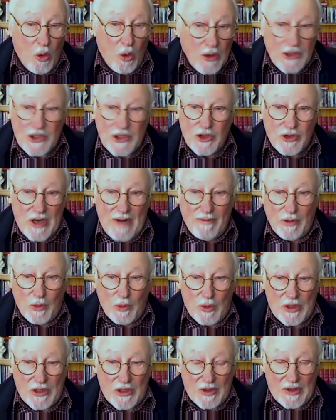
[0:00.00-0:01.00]
All this
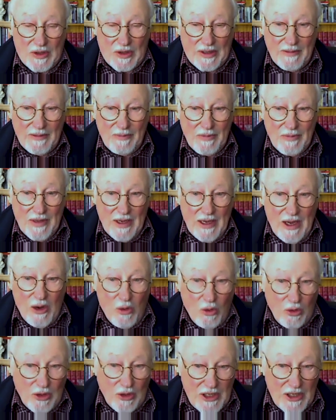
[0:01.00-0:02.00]
travel we're doing,
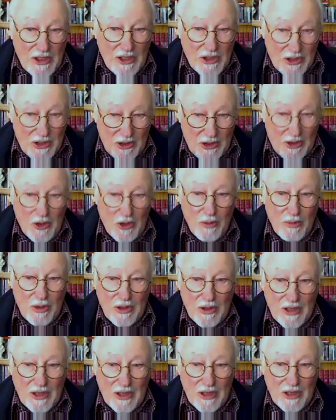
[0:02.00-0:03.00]
all these
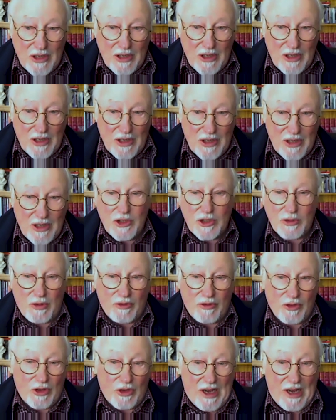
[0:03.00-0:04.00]
human
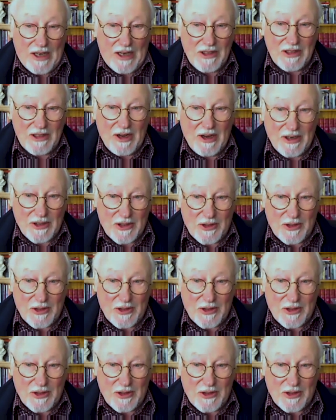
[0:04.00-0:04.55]
institutions we've created,